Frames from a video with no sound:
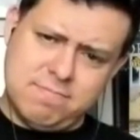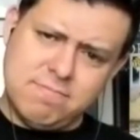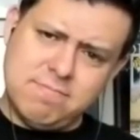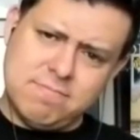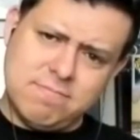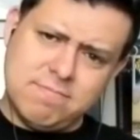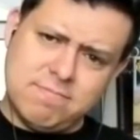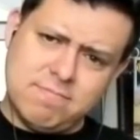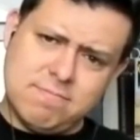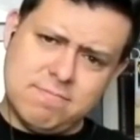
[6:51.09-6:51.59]

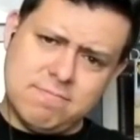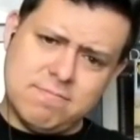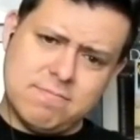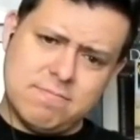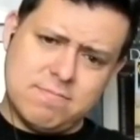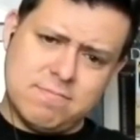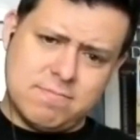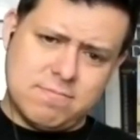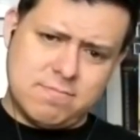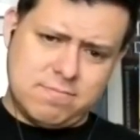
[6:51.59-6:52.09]

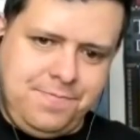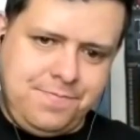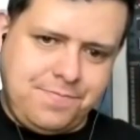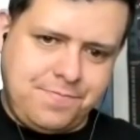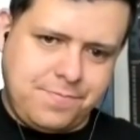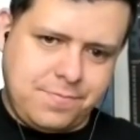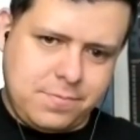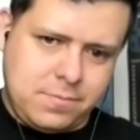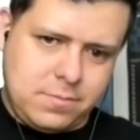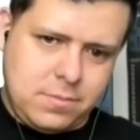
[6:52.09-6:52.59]
Enough.
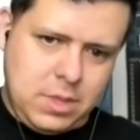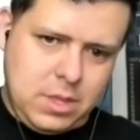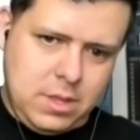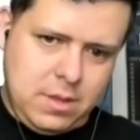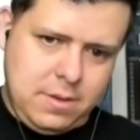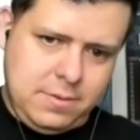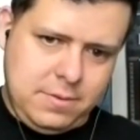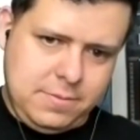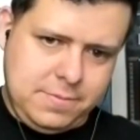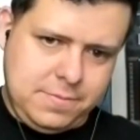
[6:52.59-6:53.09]
It's
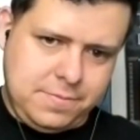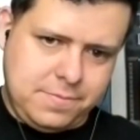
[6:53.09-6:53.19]
coming.